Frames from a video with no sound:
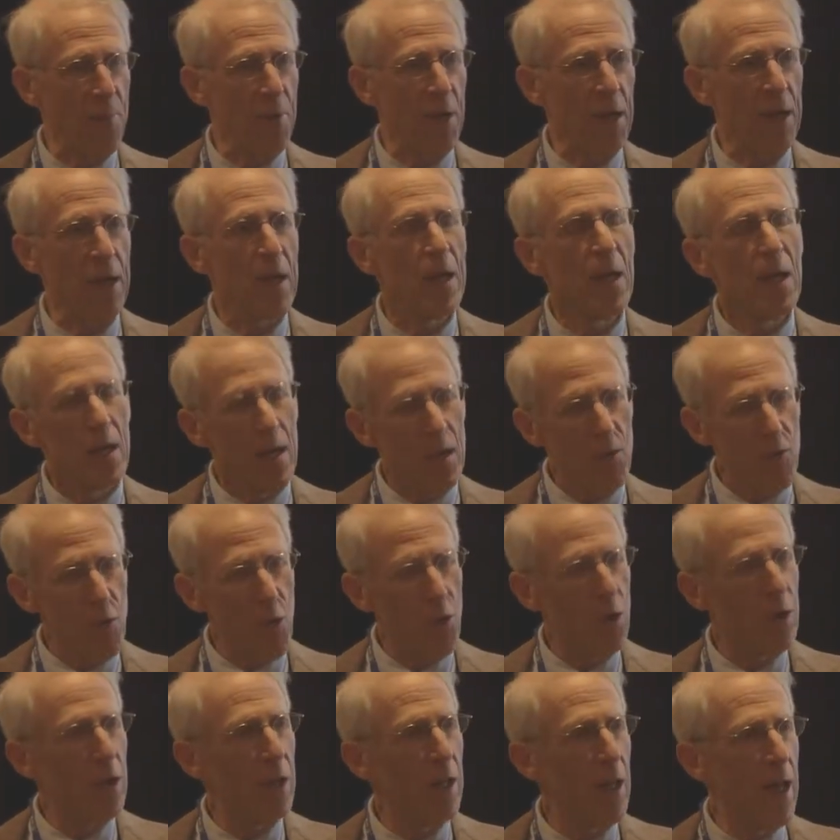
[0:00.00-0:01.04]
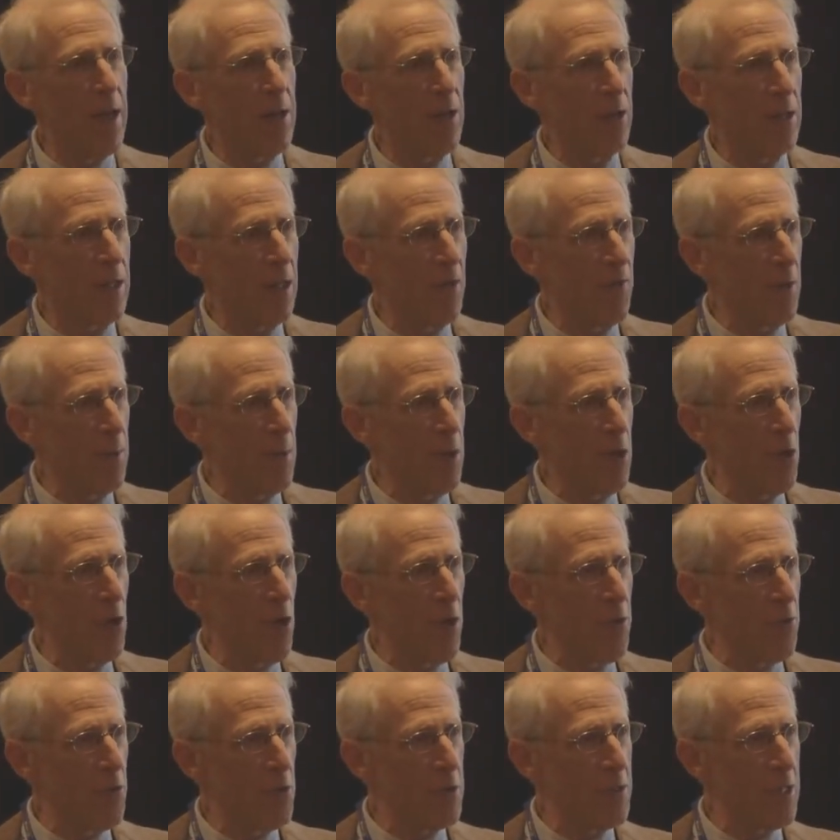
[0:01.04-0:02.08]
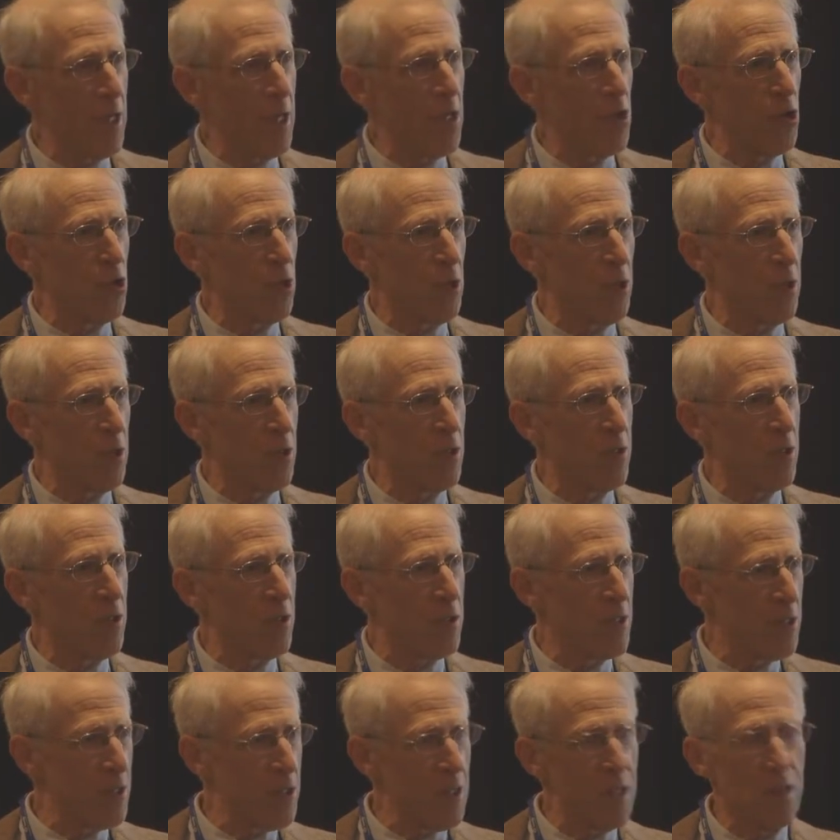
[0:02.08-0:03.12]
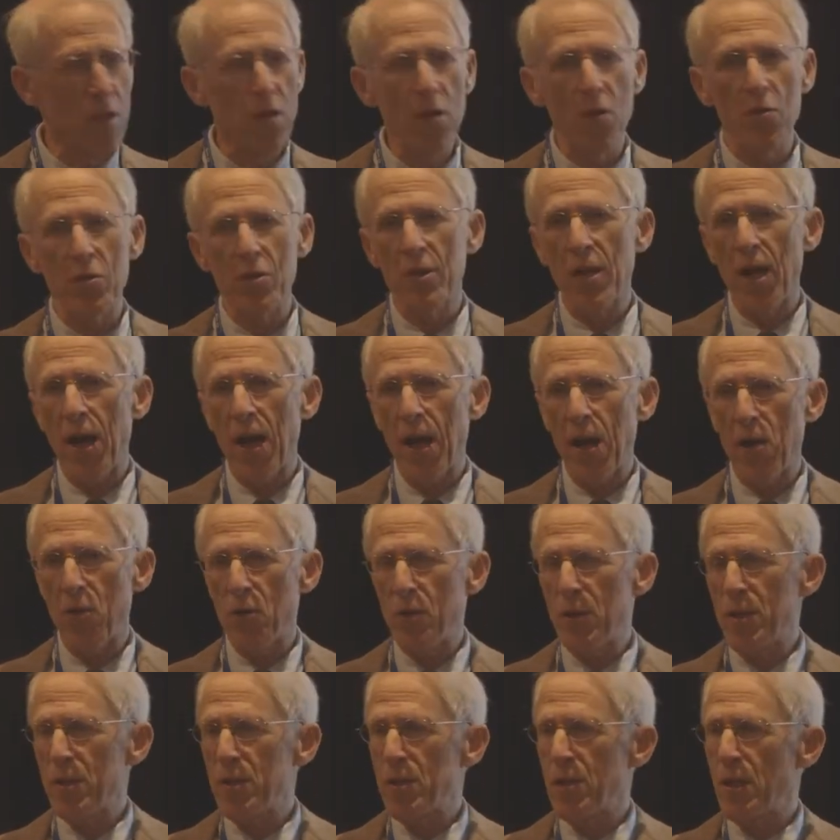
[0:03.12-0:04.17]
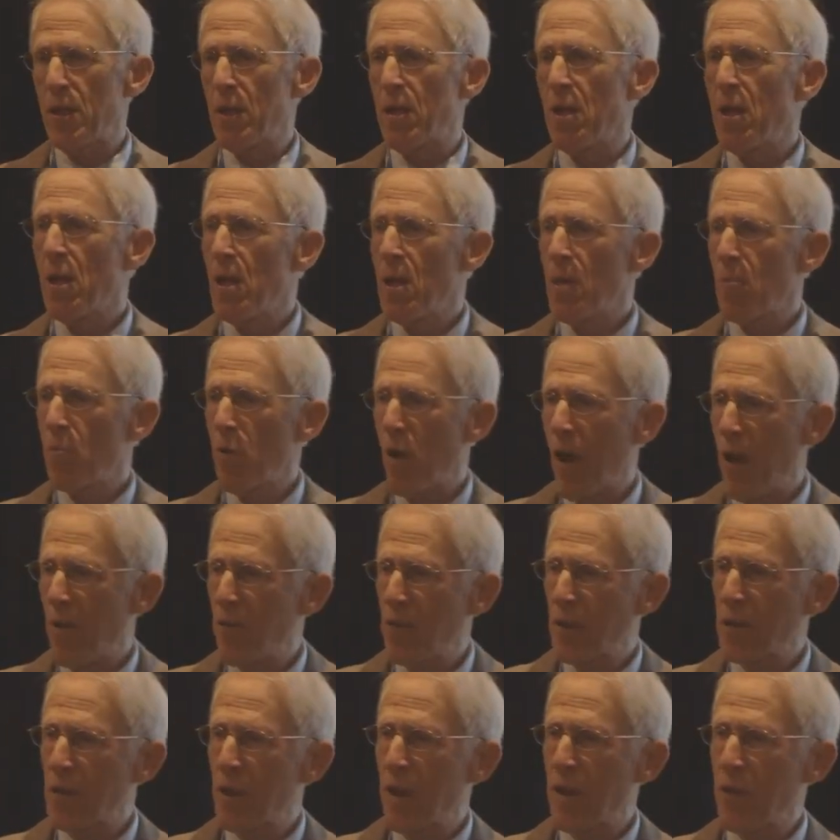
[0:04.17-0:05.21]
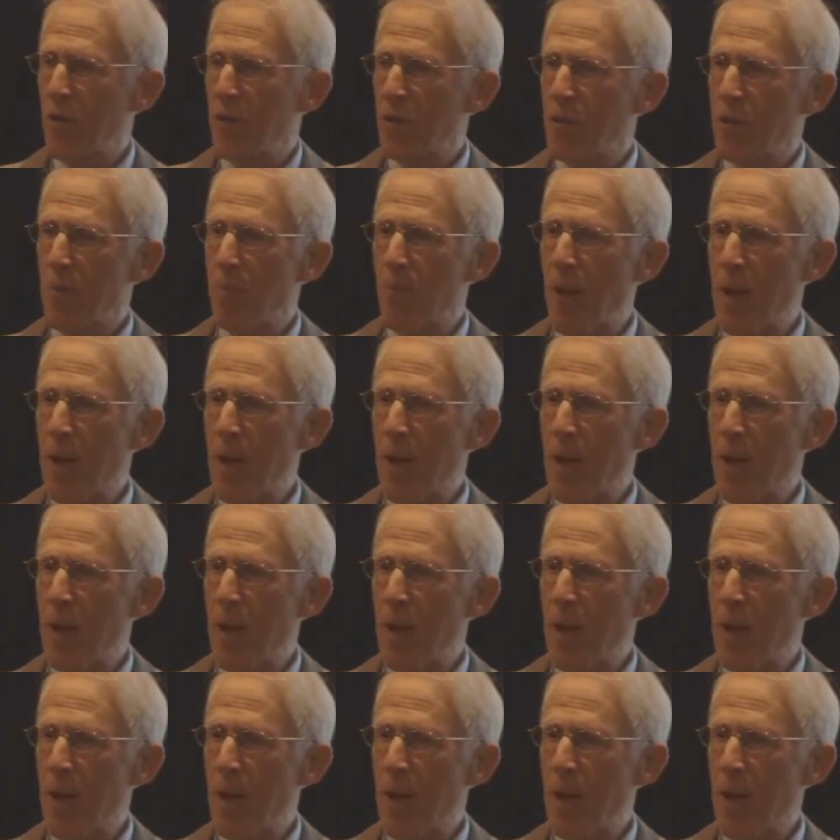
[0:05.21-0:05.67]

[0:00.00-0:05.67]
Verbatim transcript: But he wrote a letter giving me authorization to see those diaries and private letters and